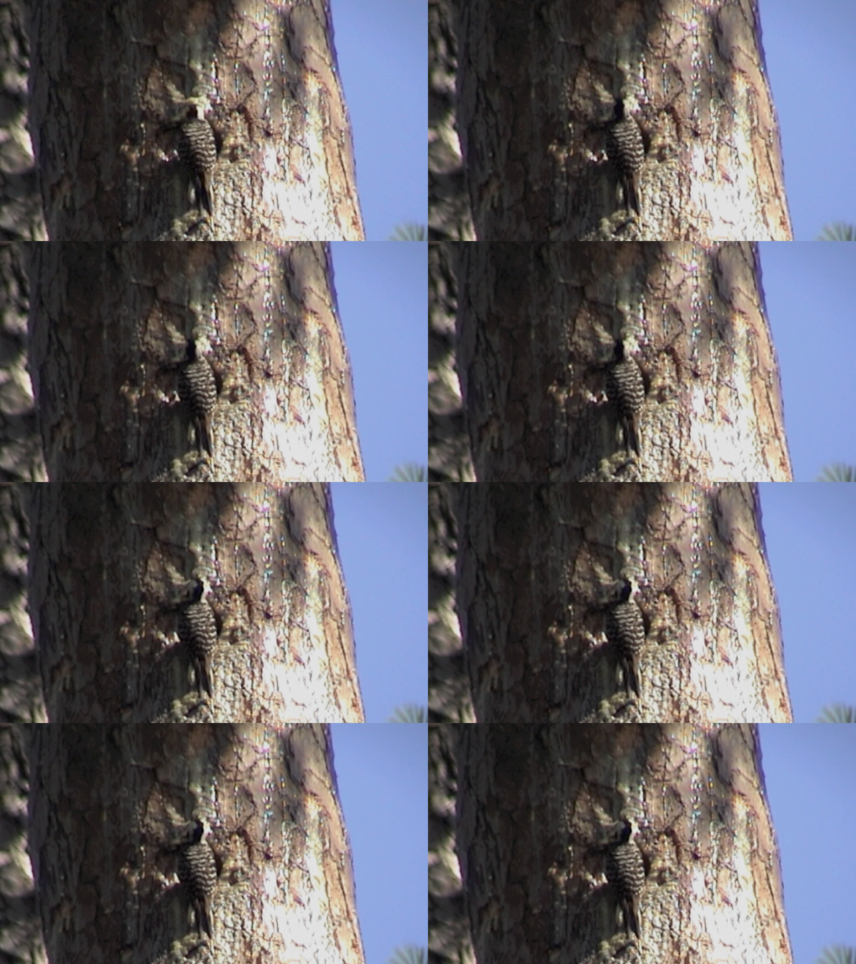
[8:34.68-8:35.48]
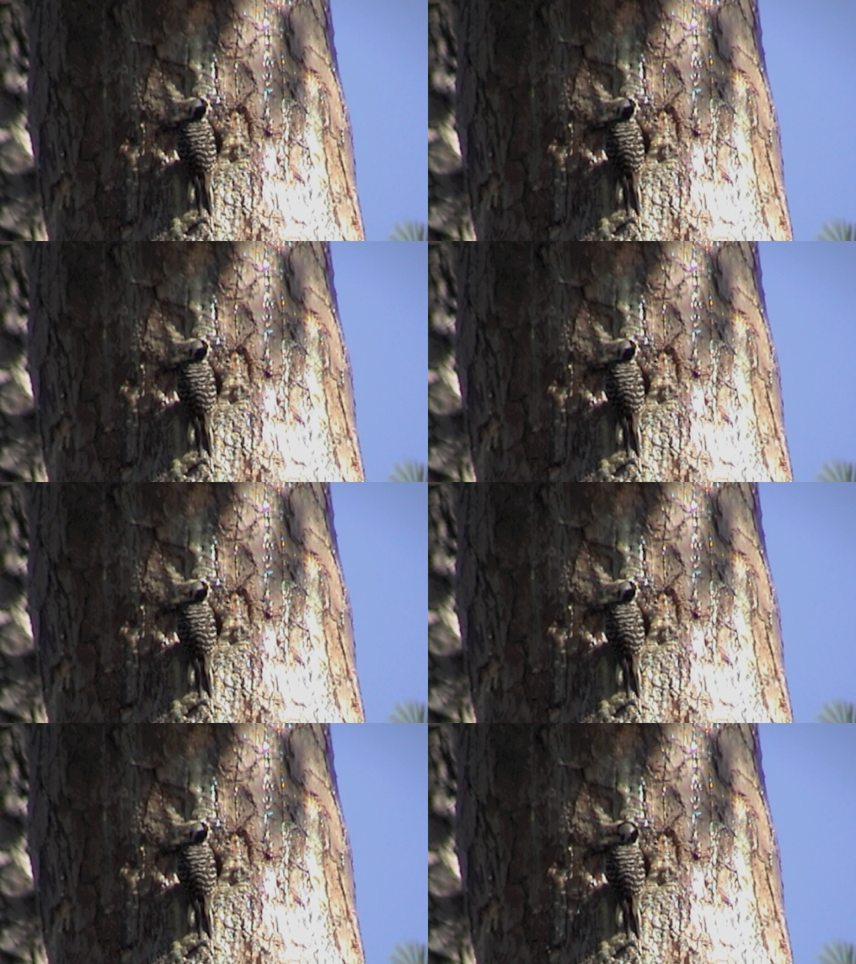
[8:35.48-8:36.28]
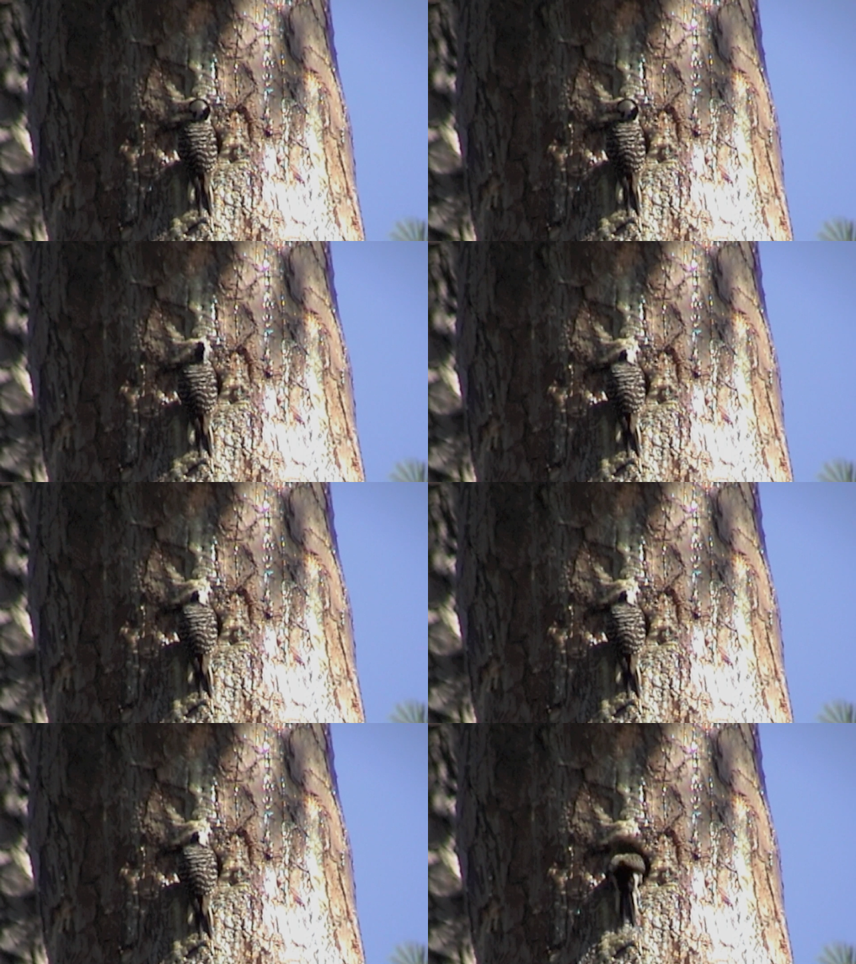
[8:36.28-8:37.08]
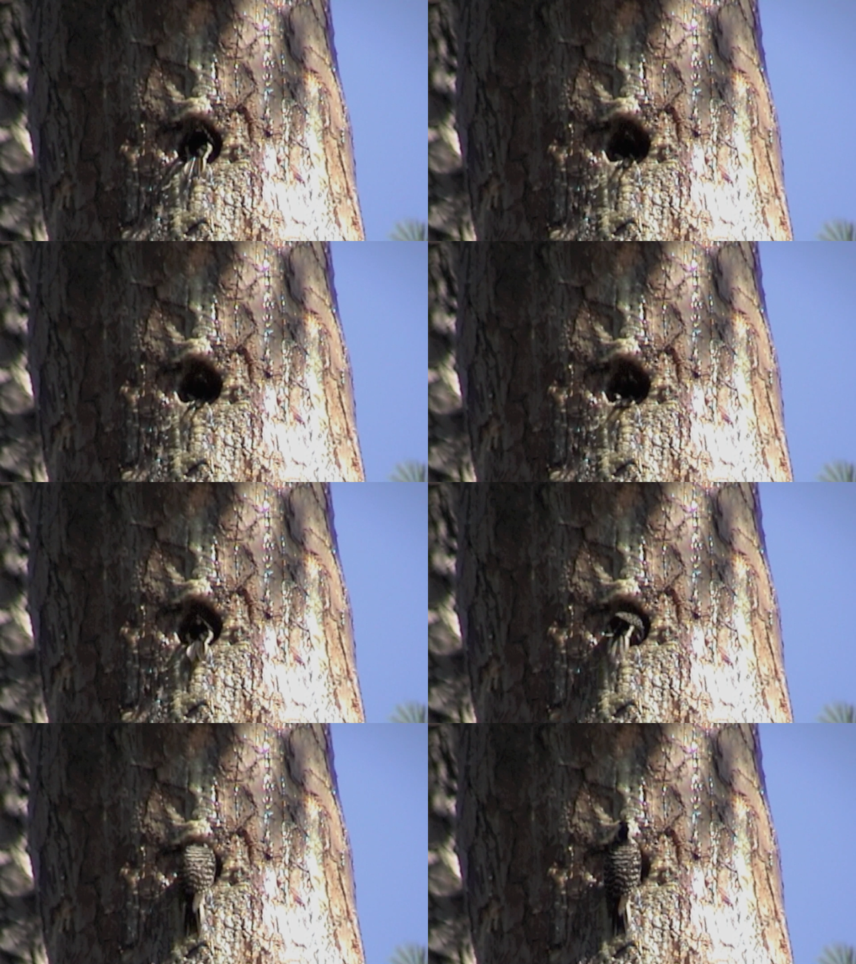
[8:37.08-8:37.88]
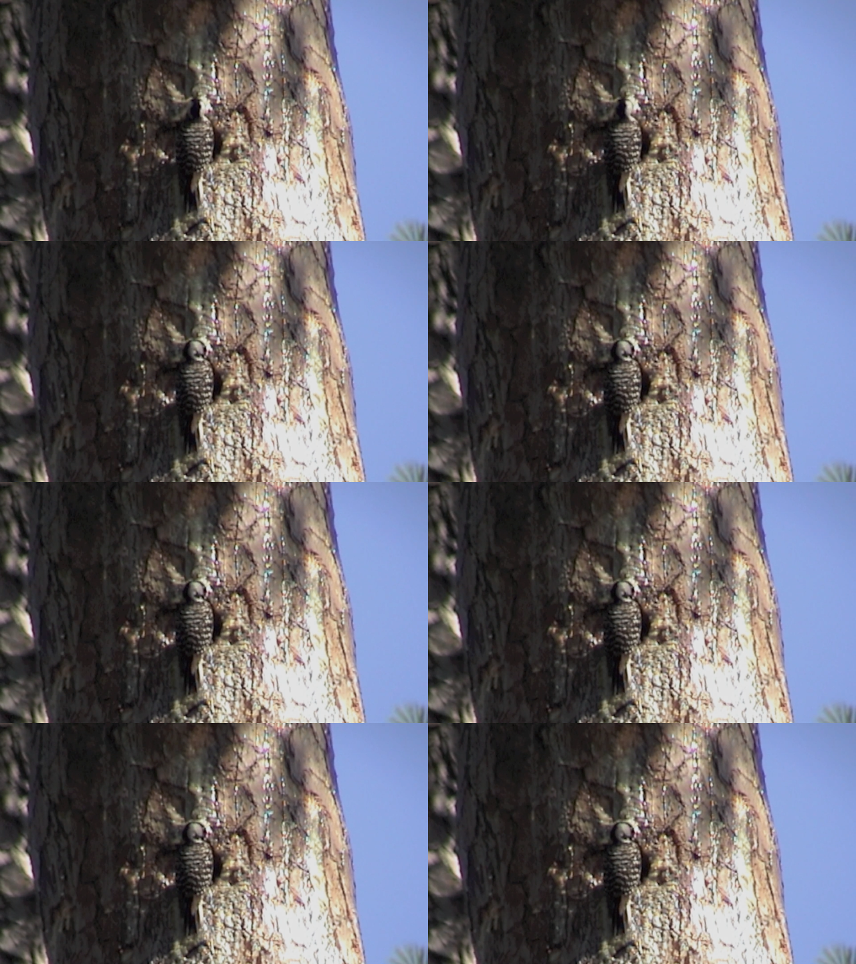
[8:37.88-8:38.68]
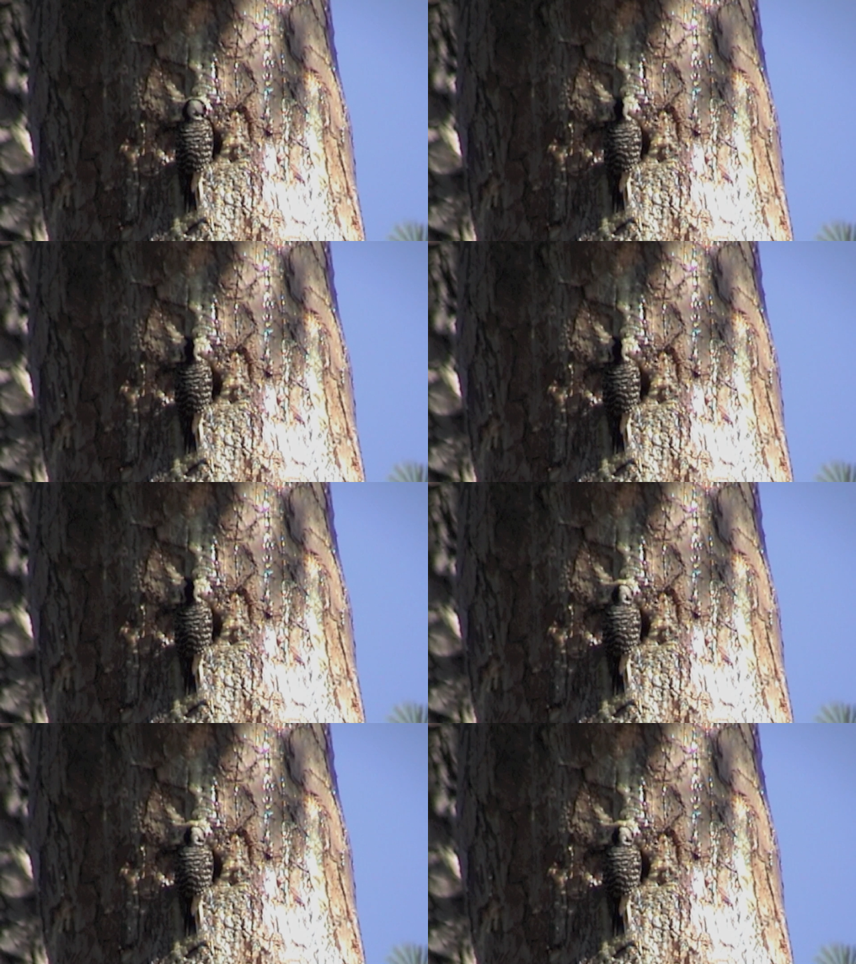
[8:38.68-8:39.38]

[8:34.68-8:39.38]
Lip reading: Nobody's mouth can be seen.